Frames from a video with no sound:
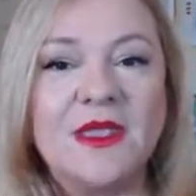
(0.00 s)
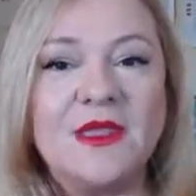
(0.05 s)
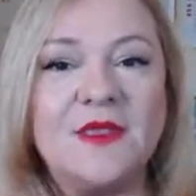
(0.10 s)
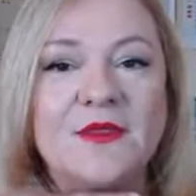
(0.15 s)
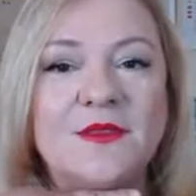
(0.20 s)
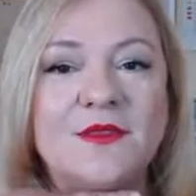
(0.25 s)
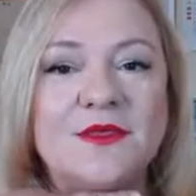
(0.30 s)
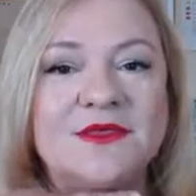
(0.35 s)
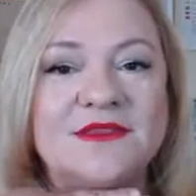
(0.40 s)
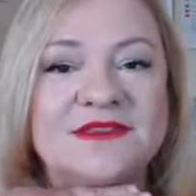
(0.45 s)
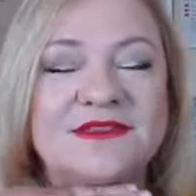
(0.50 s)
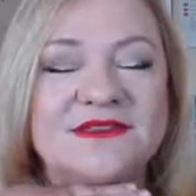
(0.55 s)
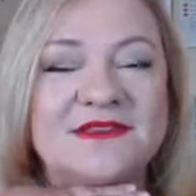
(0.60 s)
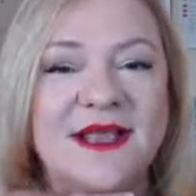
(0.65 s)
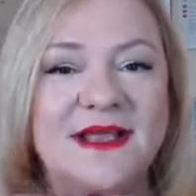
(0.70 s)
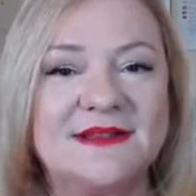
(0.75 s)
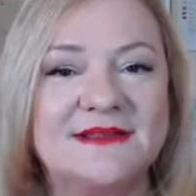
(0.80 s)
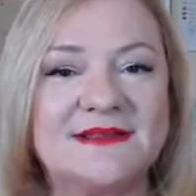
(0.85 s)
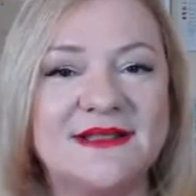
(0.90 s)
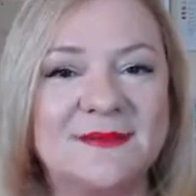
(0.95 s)
The
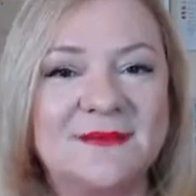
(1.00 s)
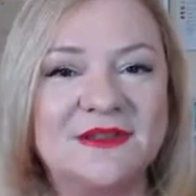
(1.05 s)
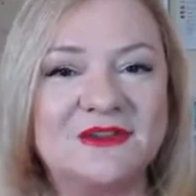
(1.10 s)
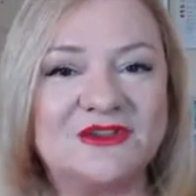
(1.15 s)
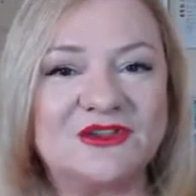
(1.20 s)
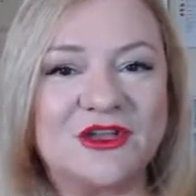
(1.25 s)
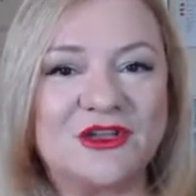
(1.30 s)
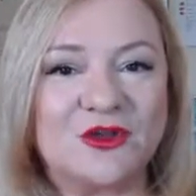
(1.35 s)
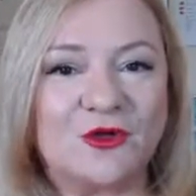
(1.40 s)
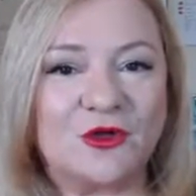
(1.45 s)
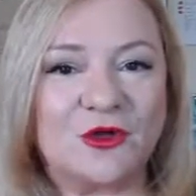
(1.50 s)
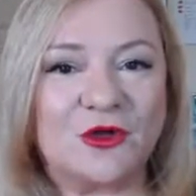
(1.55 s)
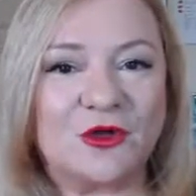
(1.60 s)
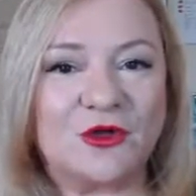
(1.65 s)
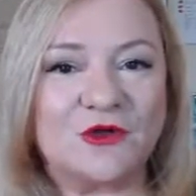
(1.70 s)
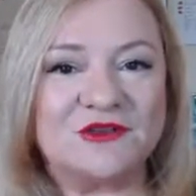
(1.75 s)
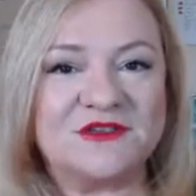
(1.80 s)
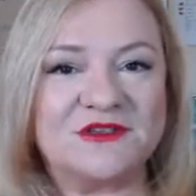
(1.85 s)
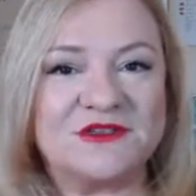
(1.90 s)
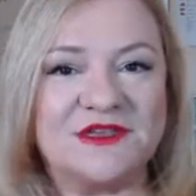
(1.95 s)
sun damage that
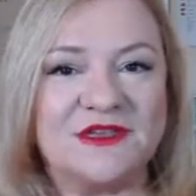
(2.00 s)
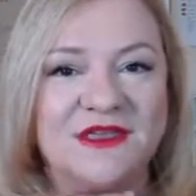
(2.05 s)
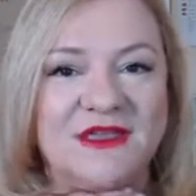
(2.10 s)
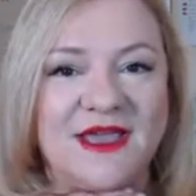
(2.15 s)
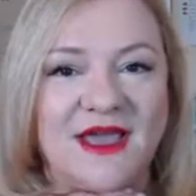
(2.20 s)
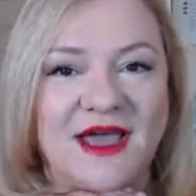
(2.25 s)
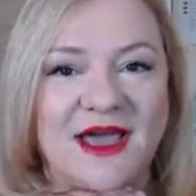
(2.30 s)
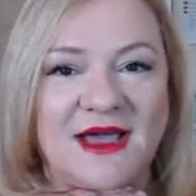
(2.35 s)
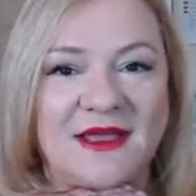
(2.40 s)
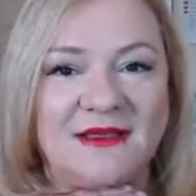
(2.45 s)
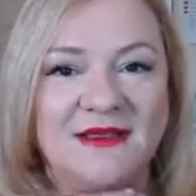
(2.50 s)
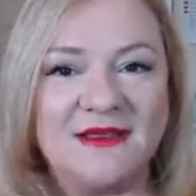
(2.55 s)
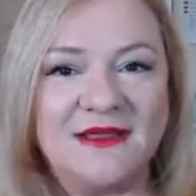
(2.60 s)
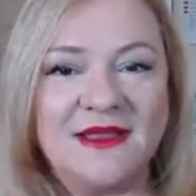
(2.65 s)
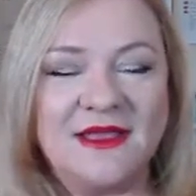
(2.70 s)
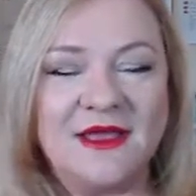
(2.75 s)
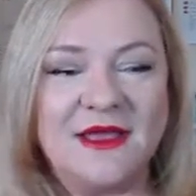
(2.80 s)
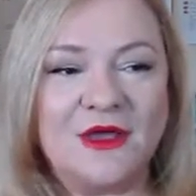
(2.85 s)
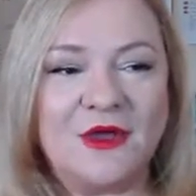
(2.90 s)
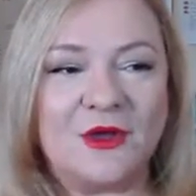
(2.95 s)
occurs here
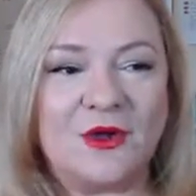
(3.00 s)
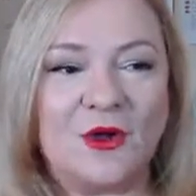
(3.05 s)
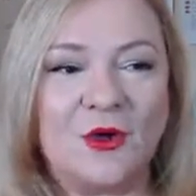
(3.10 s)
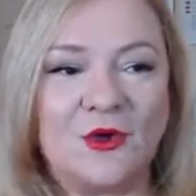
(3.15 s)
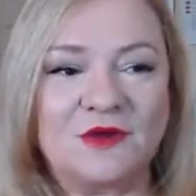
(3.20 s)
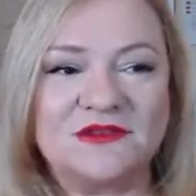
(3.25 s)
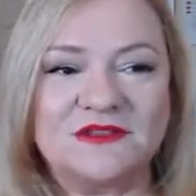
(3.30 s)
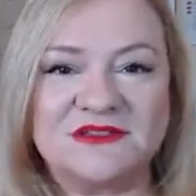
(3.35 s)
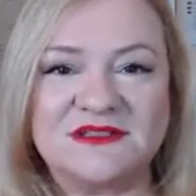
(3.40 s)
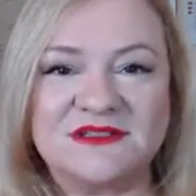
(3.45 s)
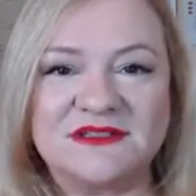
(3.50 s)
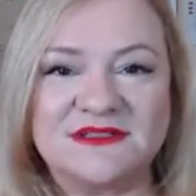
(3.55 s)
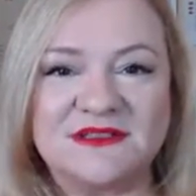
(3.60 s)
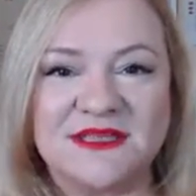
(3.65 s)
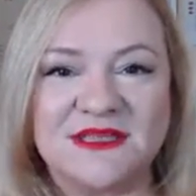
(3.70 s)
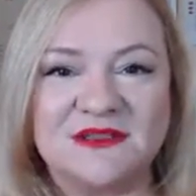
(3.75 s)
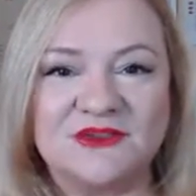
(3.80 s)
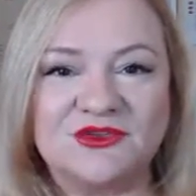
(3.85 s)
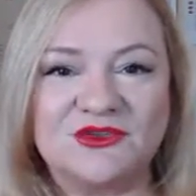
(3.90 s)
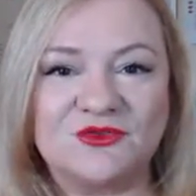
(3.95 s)
causes the
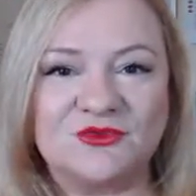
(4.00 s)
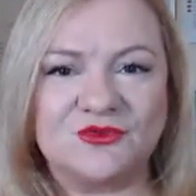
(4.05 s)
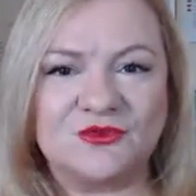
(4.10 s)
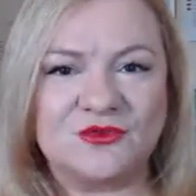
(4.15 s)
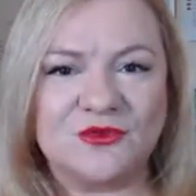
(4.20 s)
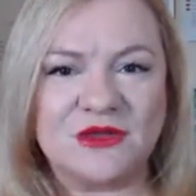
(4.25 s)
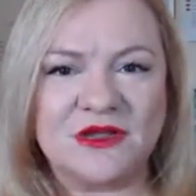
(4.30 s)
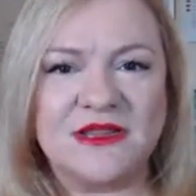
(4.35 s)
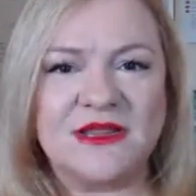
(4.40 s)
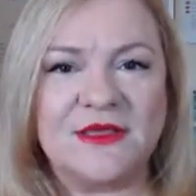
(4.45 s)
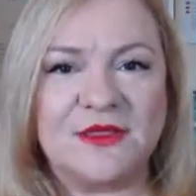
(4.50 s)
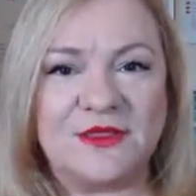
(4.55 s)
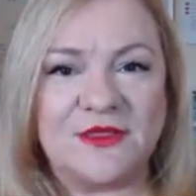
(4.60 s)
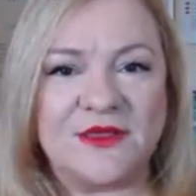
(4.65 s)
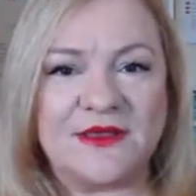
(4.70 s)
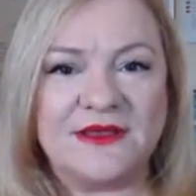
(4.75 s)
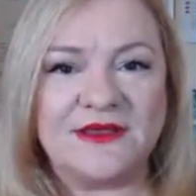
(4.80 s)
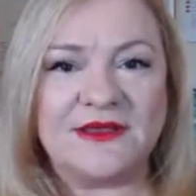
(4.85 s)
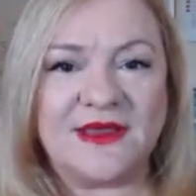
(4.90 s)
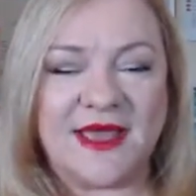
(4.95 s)
skin to really
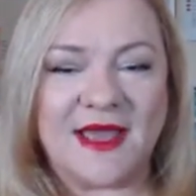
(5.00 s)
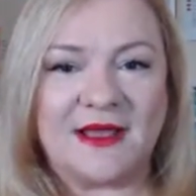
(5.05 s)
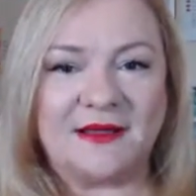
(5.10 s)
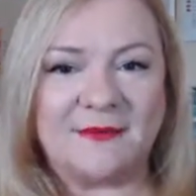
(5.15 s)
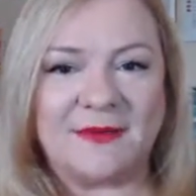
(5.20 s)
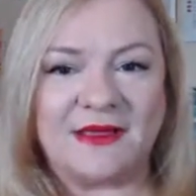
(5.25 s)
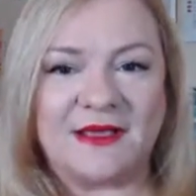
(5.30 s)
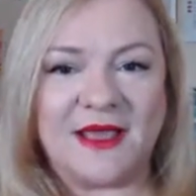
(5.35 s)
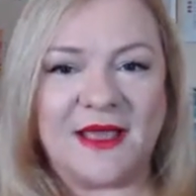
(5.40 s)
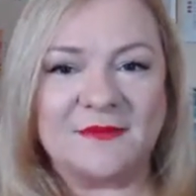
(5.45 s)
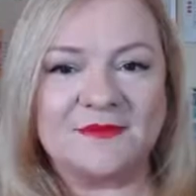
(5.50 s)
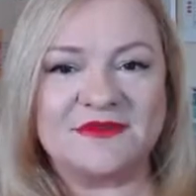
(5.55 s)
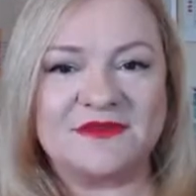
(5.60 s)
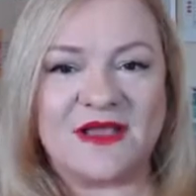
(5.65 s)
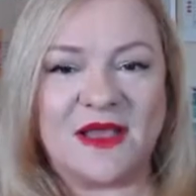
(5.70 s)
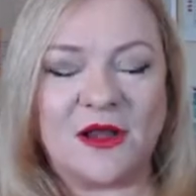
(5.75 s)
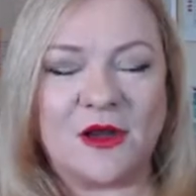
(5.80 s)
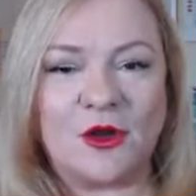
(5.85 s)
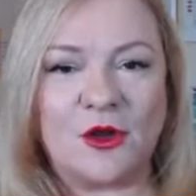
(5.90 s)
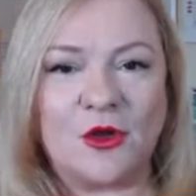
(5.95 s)
thin down, becomes
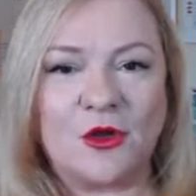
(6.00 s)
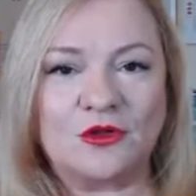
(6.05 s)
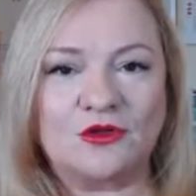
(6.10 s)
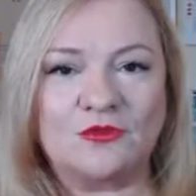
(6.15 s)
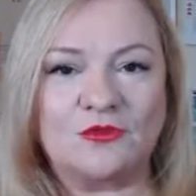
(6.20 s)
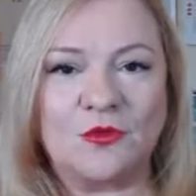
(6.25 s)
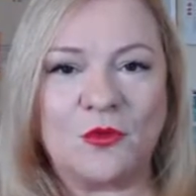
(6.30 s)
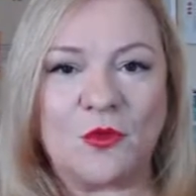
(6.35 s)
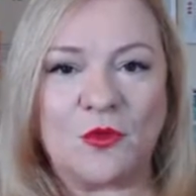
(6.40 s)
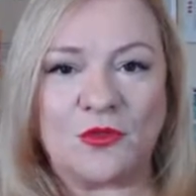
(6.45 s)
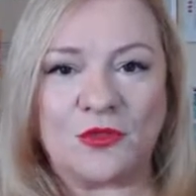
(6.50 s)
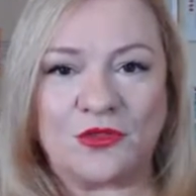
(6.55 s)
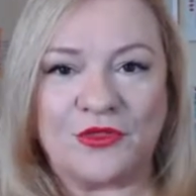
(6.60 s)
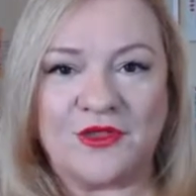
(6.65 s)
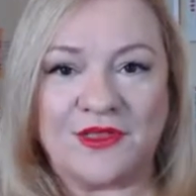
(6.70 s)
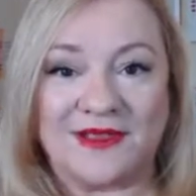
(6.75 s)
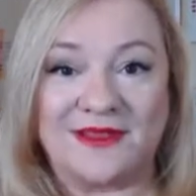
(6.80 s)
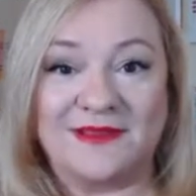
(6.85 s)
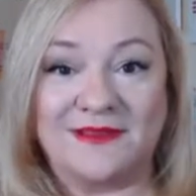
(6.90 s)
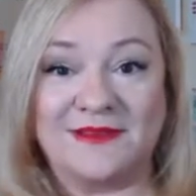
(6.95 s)
a lot more
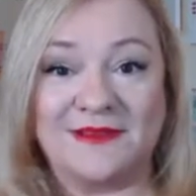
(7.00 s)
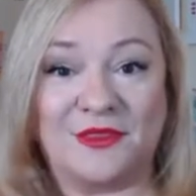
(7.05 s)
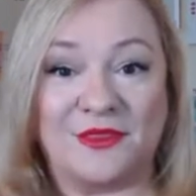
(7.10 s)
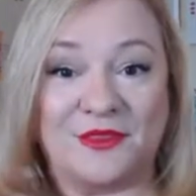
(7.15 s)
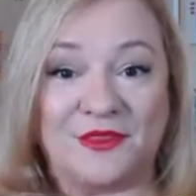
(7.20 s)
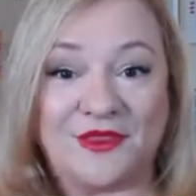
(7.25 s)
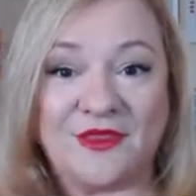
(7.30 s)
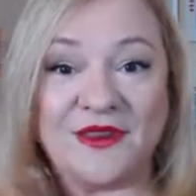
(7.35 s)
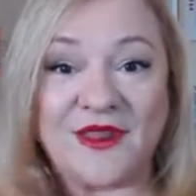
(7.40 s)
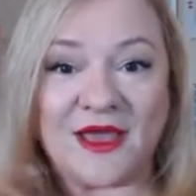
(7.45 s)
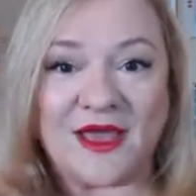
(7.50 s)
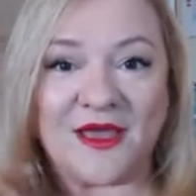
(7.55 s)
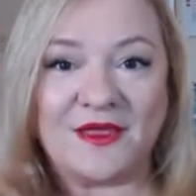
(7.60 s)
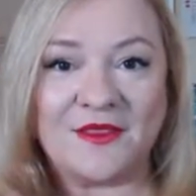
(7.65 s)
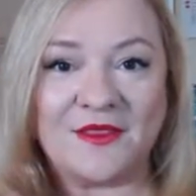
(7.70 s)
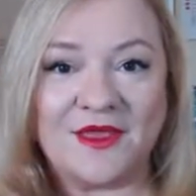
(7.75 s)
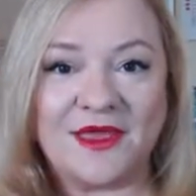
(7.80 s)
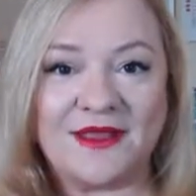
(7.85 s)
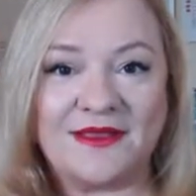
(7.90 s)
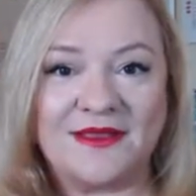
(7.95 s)
thinner
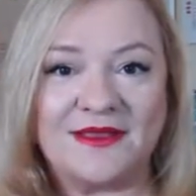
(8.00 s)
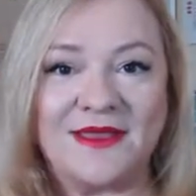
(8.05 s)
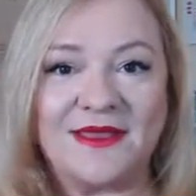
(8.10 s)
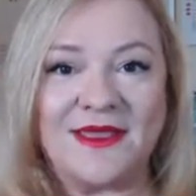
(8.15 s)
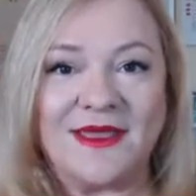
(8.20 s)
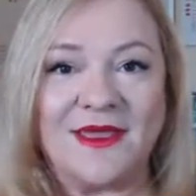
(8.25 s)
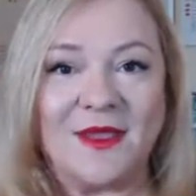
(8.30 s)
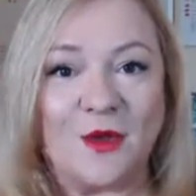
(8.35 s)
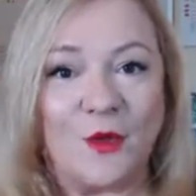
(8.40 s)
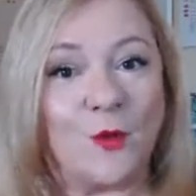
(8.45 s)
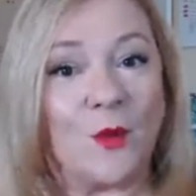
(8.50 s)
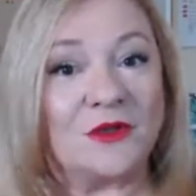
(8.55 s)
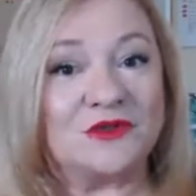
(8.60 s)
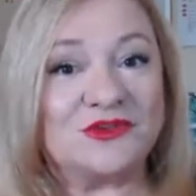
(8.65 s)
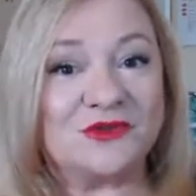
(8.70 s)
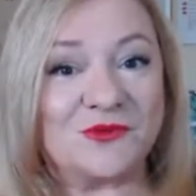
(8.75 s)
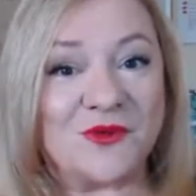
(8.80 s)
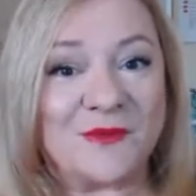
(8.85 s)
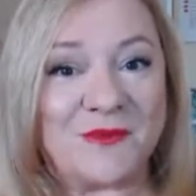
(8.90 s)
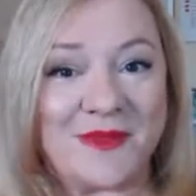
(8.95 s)
than what
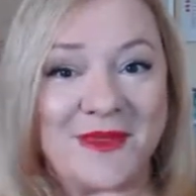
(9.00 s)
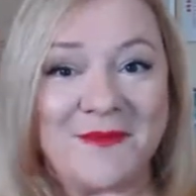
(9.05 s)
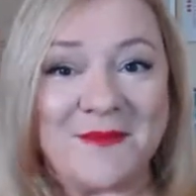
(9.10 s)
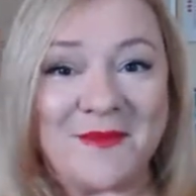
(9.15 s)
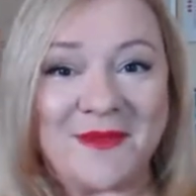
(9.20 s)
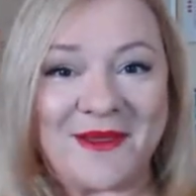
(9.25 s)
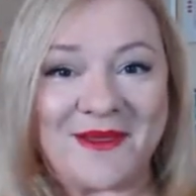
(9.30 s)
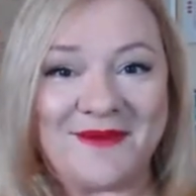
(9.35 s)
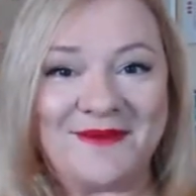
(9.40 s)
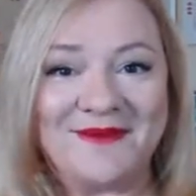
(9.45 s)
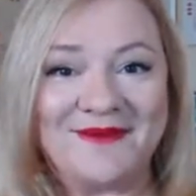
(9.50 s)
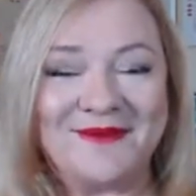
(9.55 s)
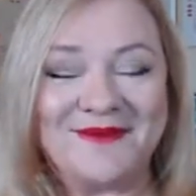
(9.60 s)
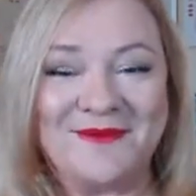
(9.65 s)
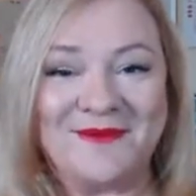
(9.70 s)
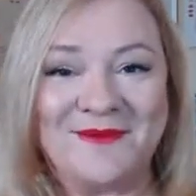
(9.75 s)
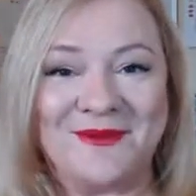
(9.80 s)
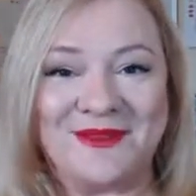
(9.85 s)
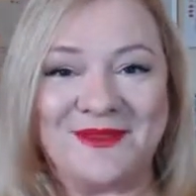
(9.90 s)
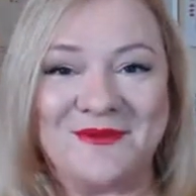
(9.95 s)
you remember
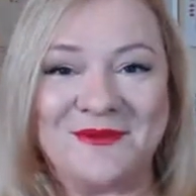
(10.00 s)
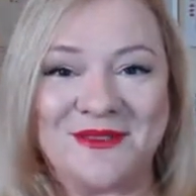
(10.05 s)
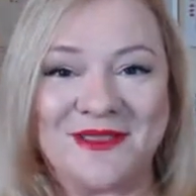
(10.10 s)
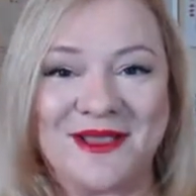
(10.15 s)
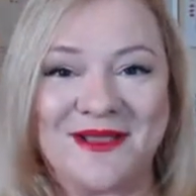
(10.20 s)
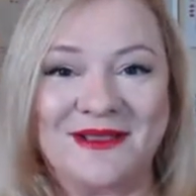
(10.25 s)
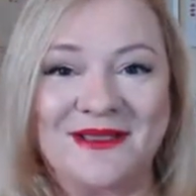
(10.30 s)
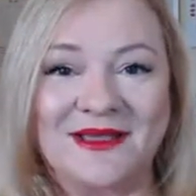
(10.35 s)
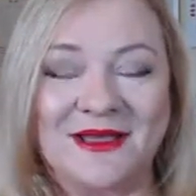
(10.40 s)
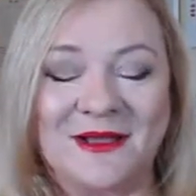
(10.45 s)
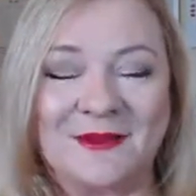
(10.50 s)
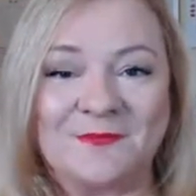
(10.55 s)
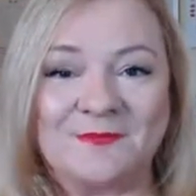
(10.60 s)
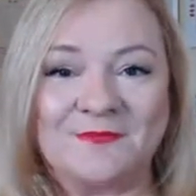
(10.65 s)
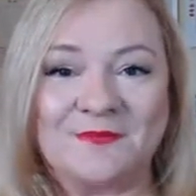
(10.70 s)
when you were younger.